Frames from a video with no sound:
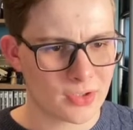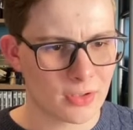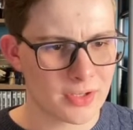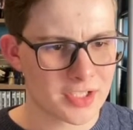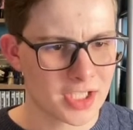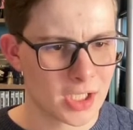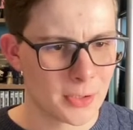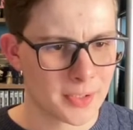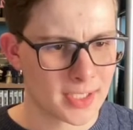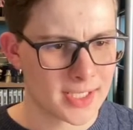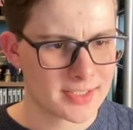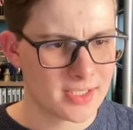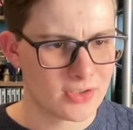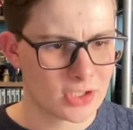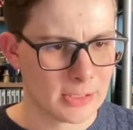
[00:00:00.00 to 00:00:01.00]
crossed no one
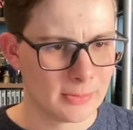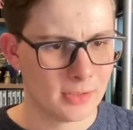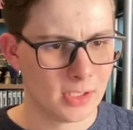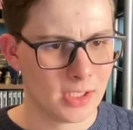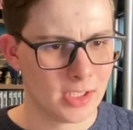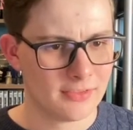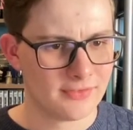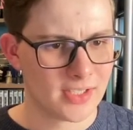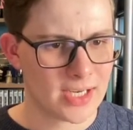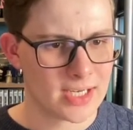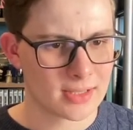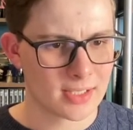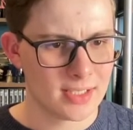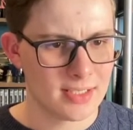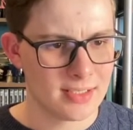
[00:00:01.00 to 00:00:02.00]
has any trouble uh,
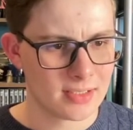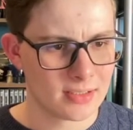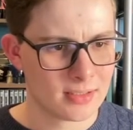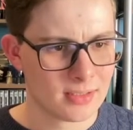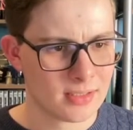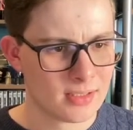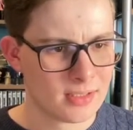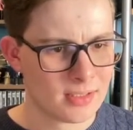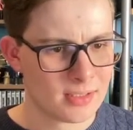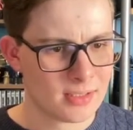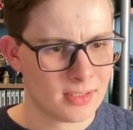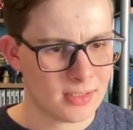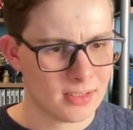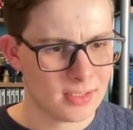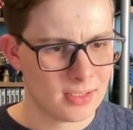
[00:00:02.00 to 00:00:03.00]
finding these
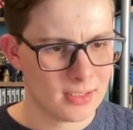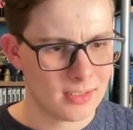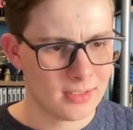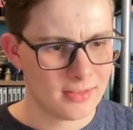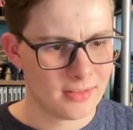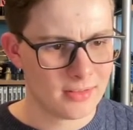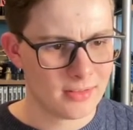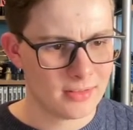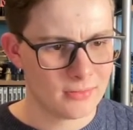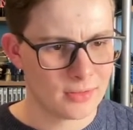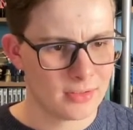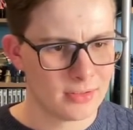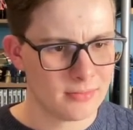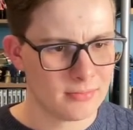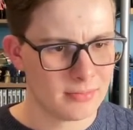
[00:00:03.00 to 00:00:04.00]
uh, that they
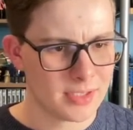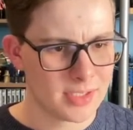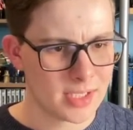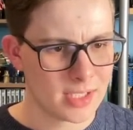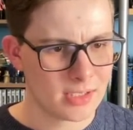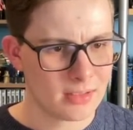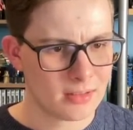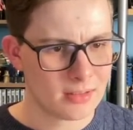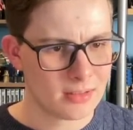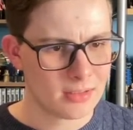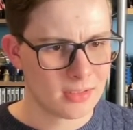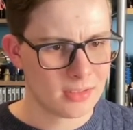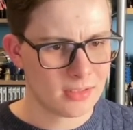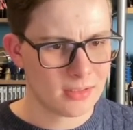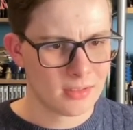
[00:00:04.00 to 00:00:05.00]
want them. But yeah,
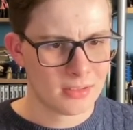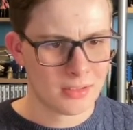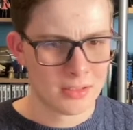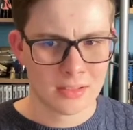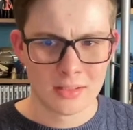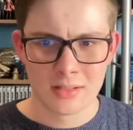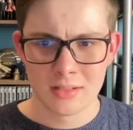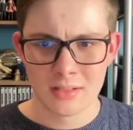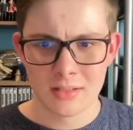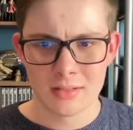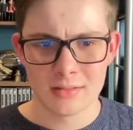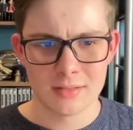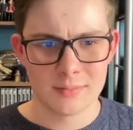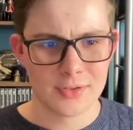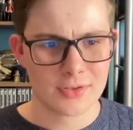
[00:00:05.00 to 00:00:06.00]

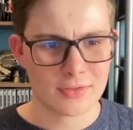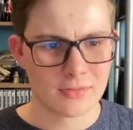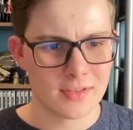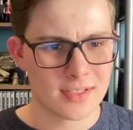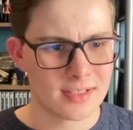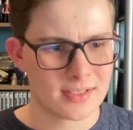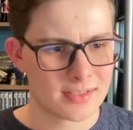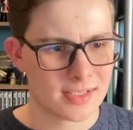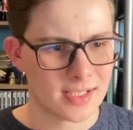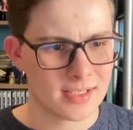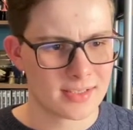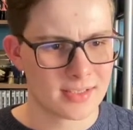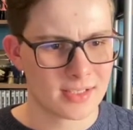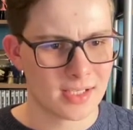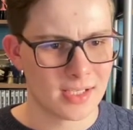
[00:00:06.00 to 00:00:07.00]
the most recent
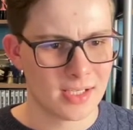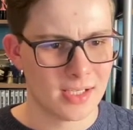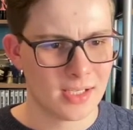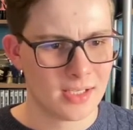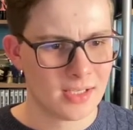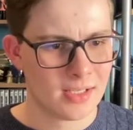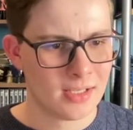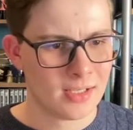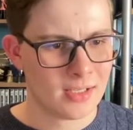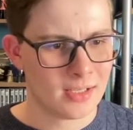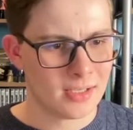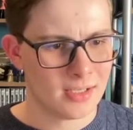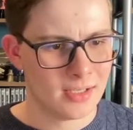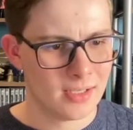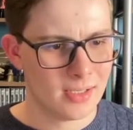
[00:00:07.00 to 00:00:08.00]
sets there.
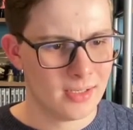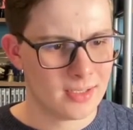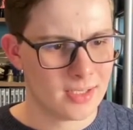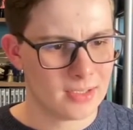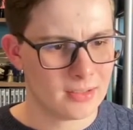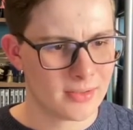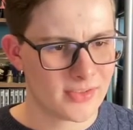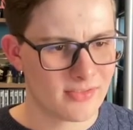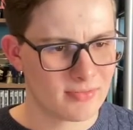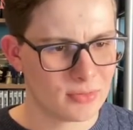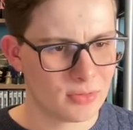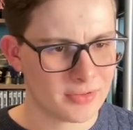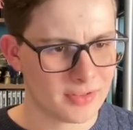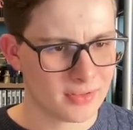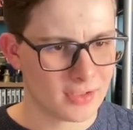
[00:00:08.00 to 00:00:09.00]
And uh, lots of
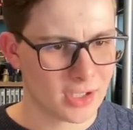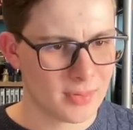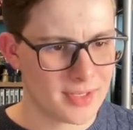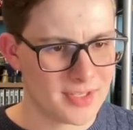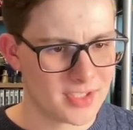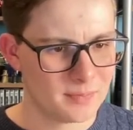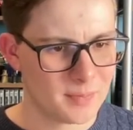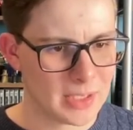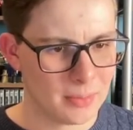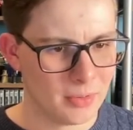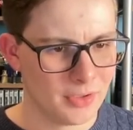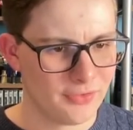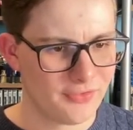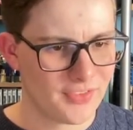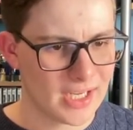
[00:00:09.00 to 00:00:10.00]
reports in the comments of people
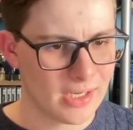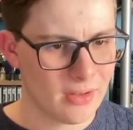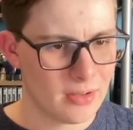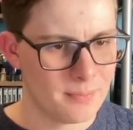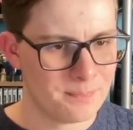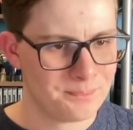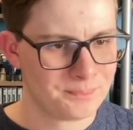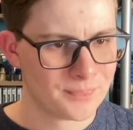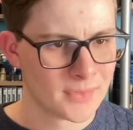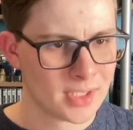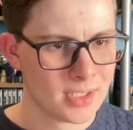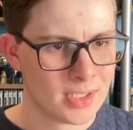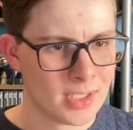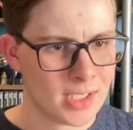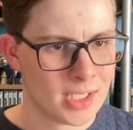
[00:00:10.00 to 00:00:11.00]
that found them.
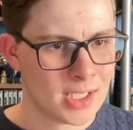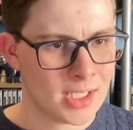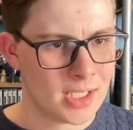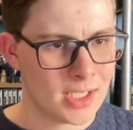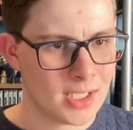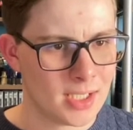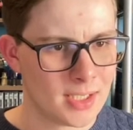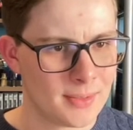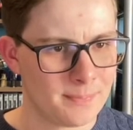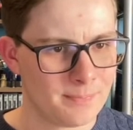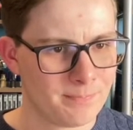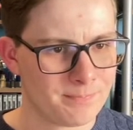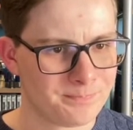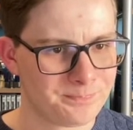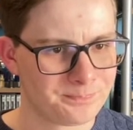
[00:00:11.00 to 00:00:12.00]

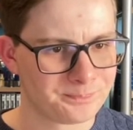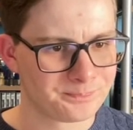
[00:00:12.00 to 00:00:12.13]
Um,